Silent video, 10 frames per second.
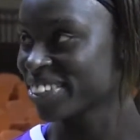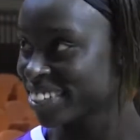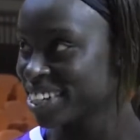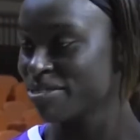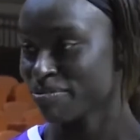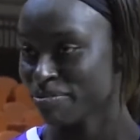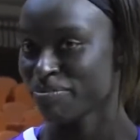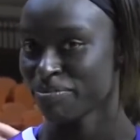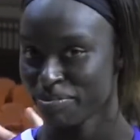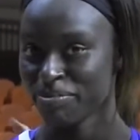
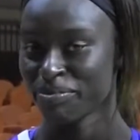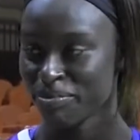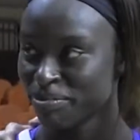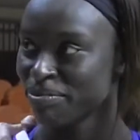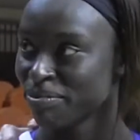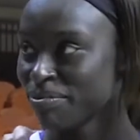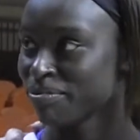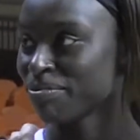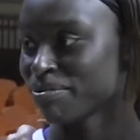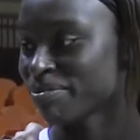
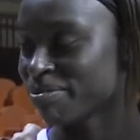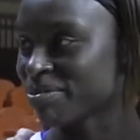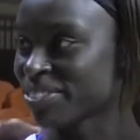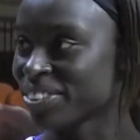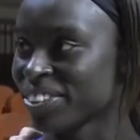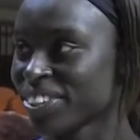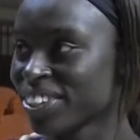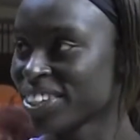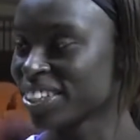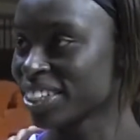
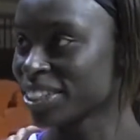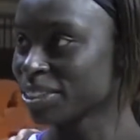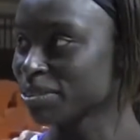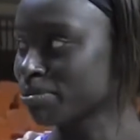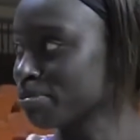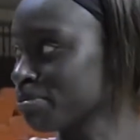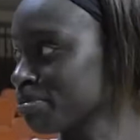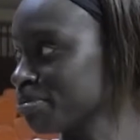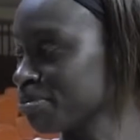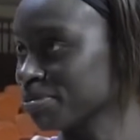
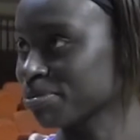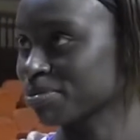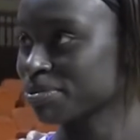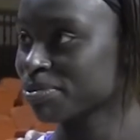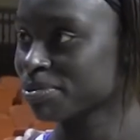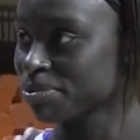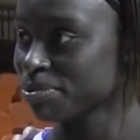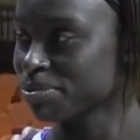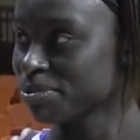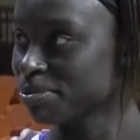
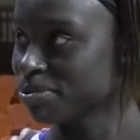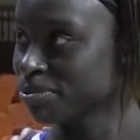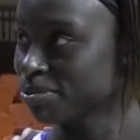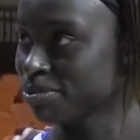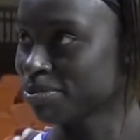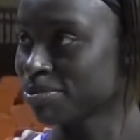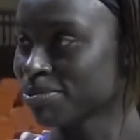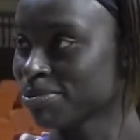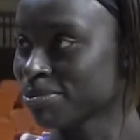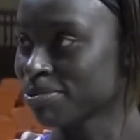
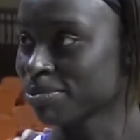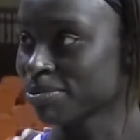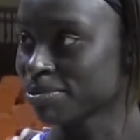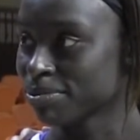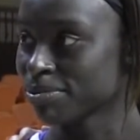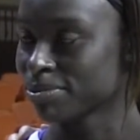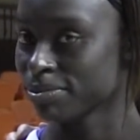The person shown says nothing.